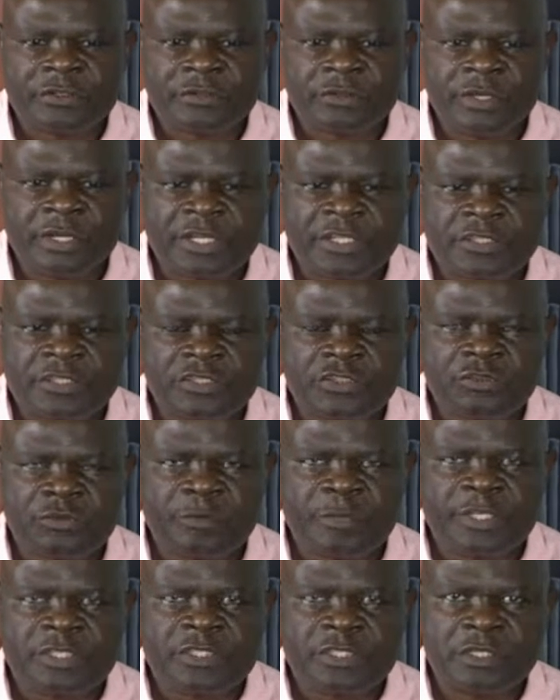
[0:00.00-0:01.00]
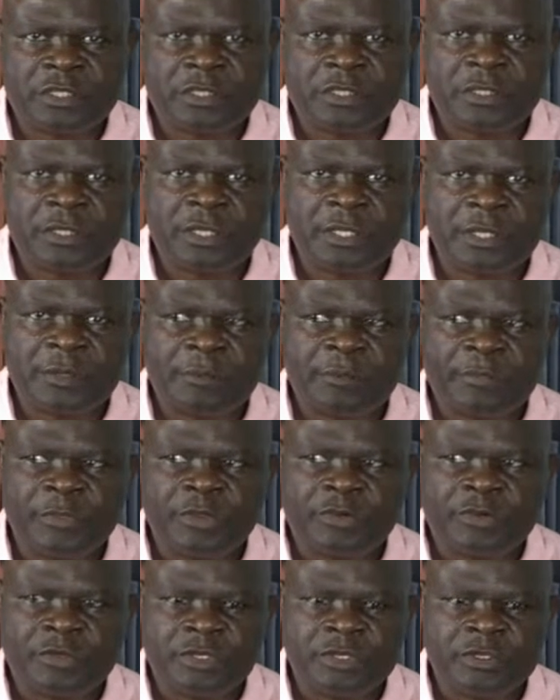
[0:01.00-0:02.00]
organization based in
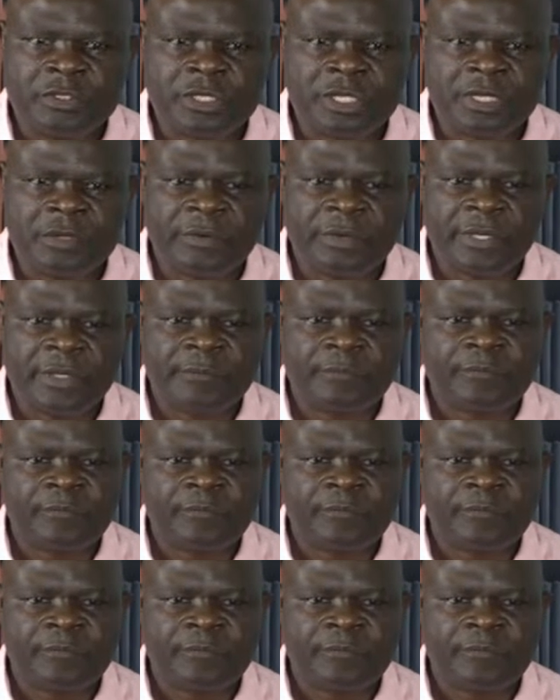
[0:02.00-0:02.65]
Middletown, Delaware.